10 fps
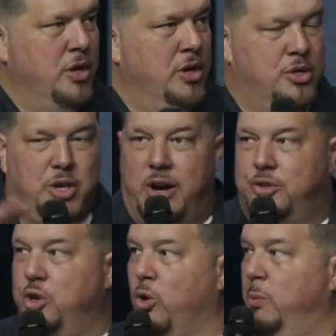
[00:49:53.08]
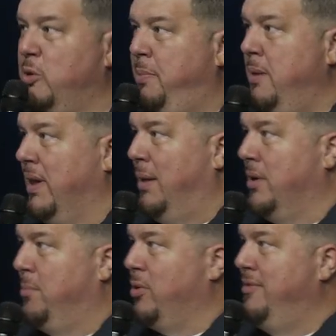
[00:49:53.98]
So there are two groups of people I
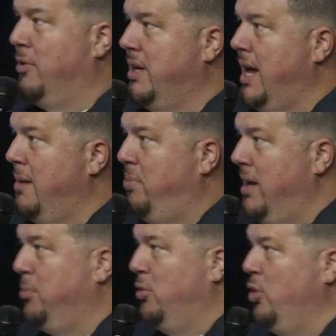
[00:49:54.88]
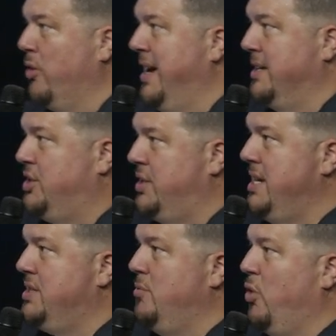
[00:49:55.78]
want to pray for today. People who are in a
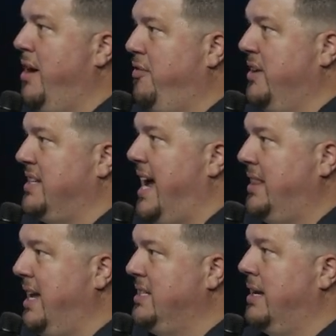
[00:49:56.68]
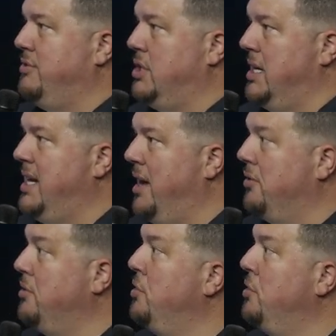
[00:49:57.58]
season where it feels like things have shut down.